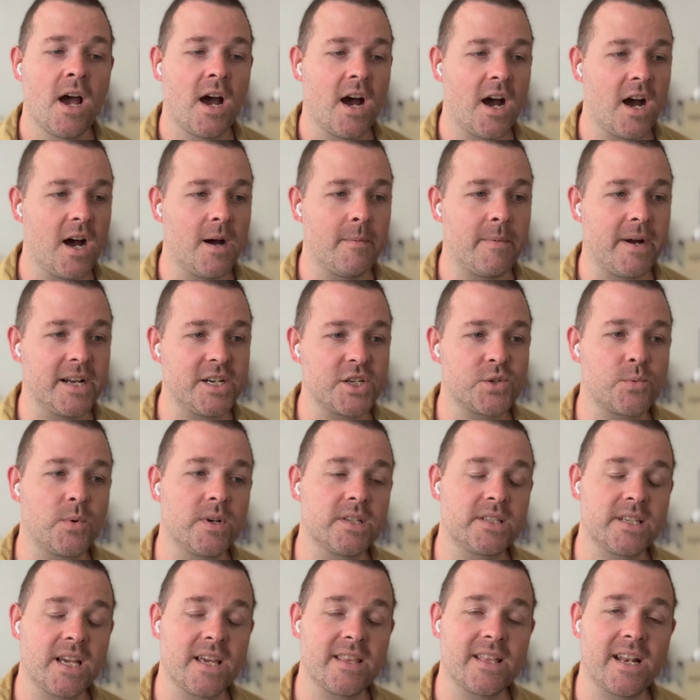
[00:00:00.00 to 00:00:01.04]
I just
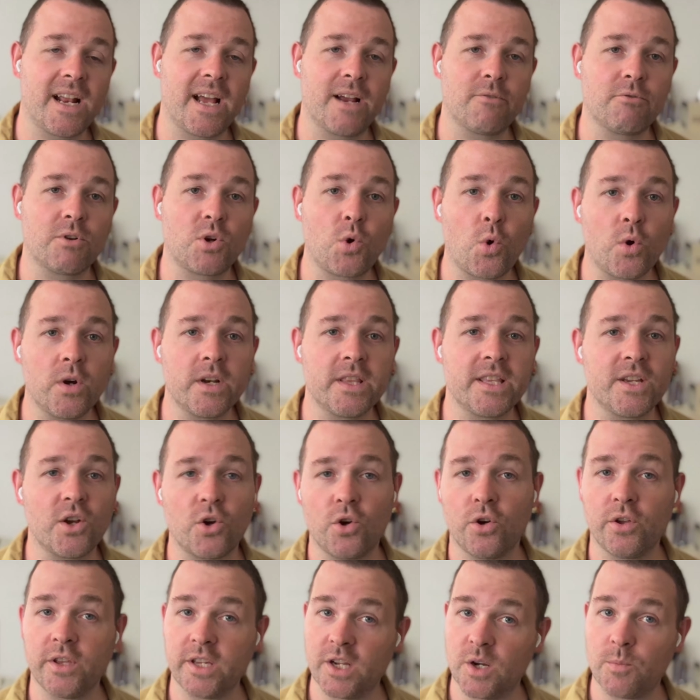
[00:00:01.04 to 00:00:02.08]
want to say that I recorded the
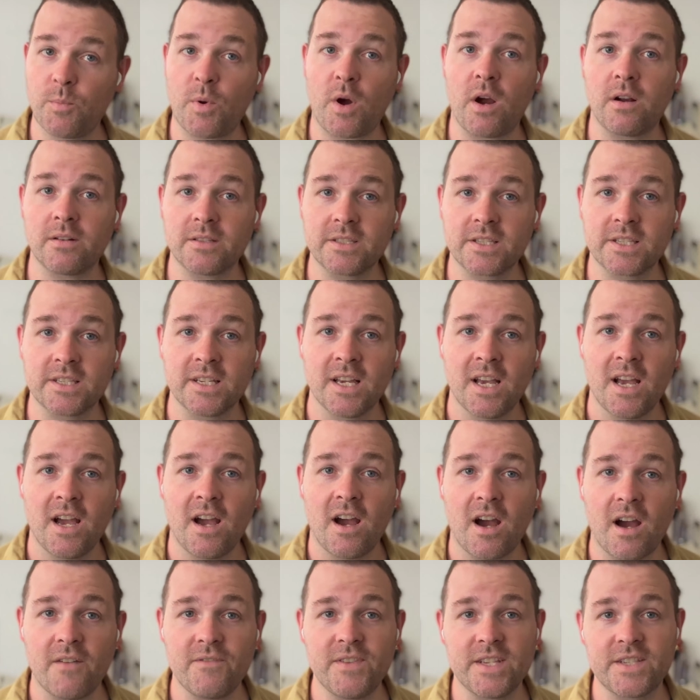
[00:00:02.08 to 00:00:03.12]
earlier parts
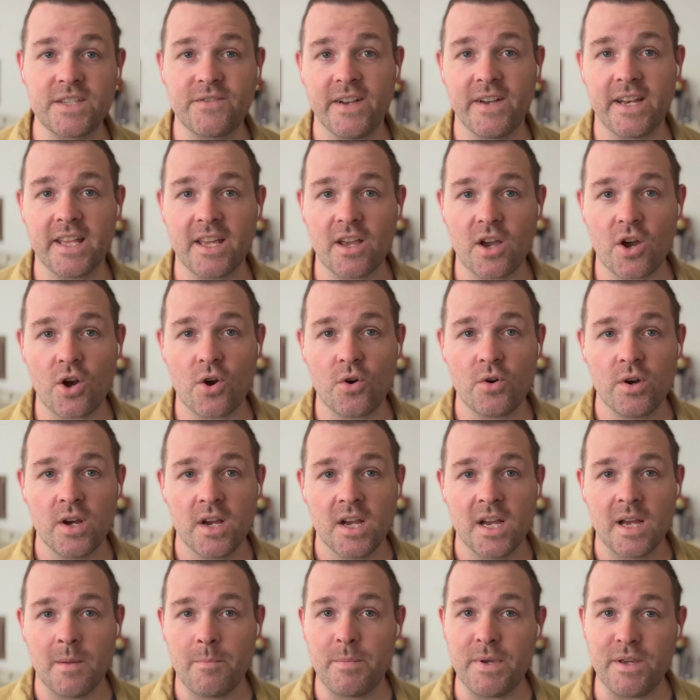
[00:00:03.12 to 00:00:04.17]
of this video
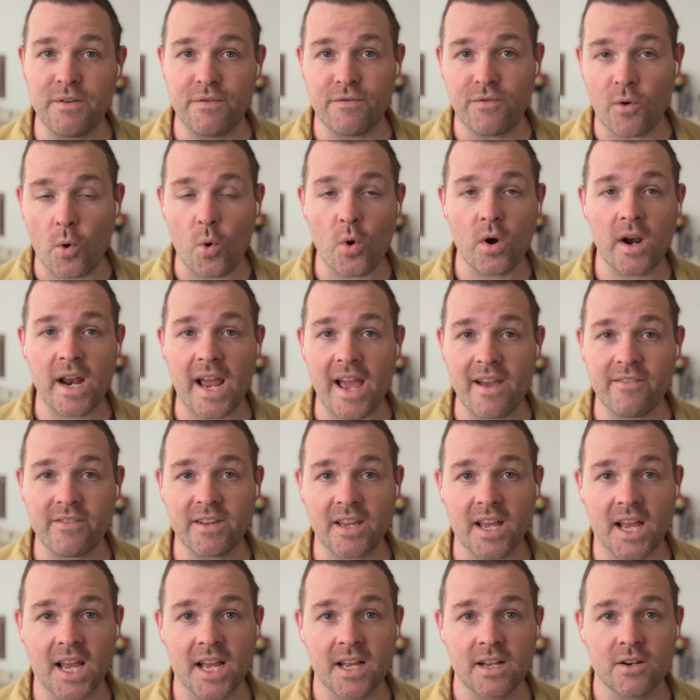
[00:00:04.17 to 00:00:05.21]
before
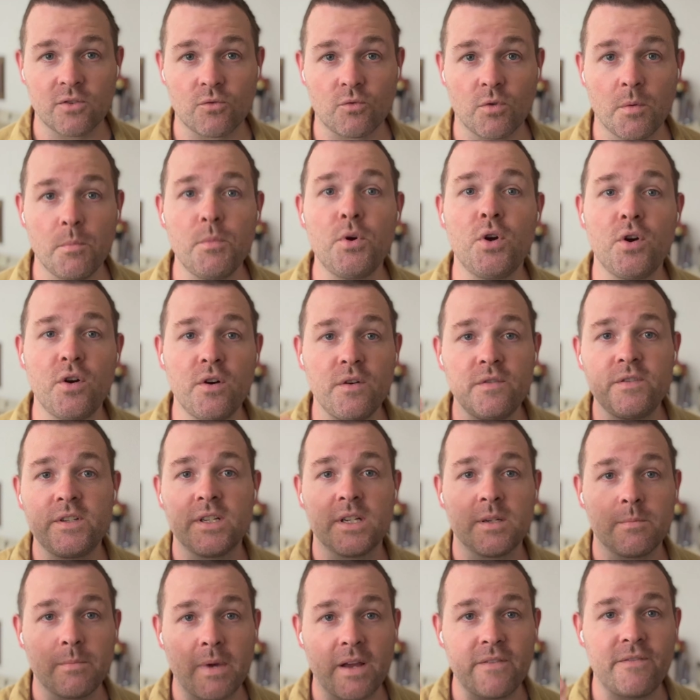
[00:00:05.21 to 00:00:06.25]
having removed
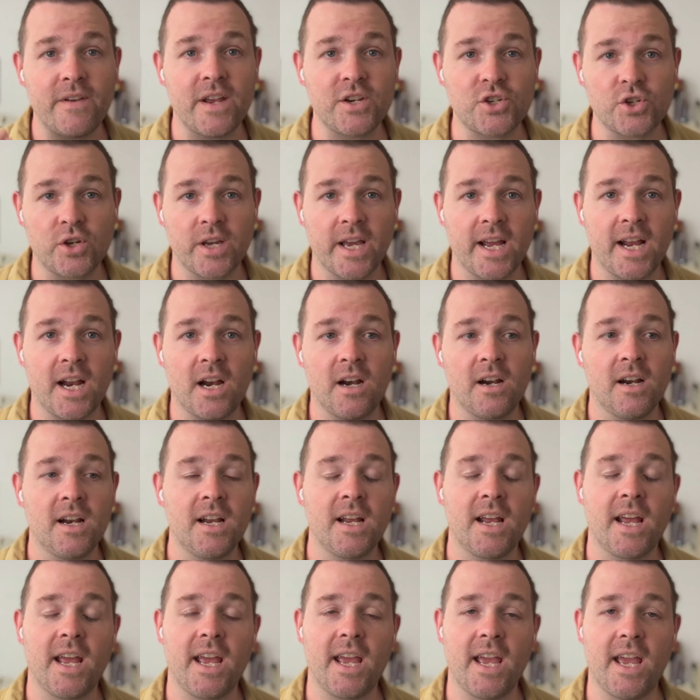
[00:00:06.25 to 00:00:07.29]
my facial hair,
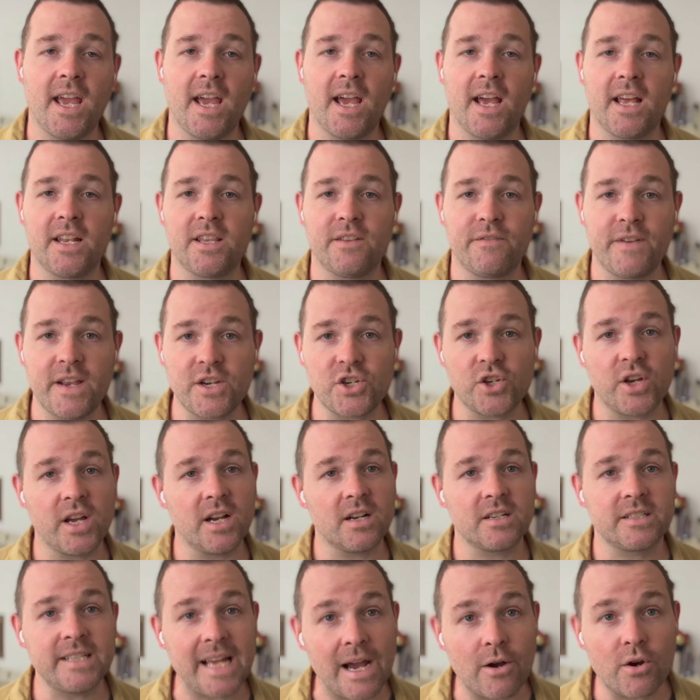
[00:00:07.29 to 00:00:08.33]
and the facial
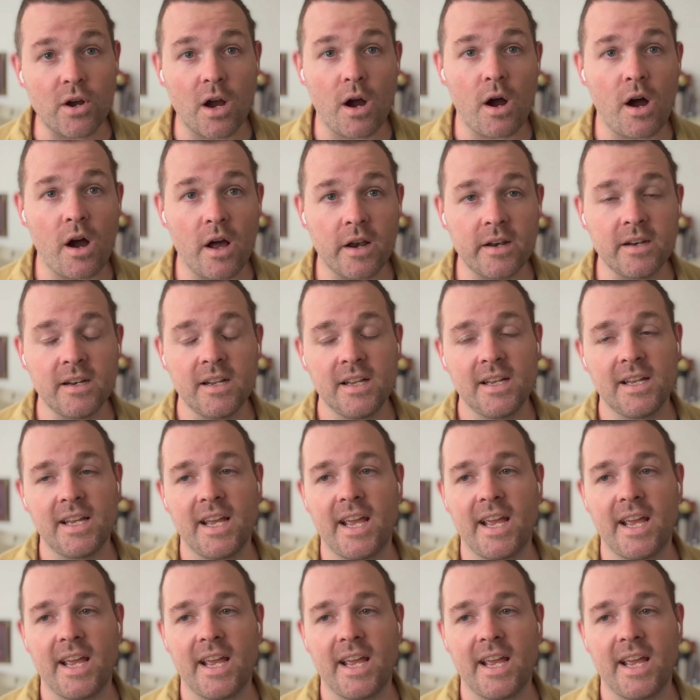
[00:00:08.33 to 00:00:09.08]
hair is now gone.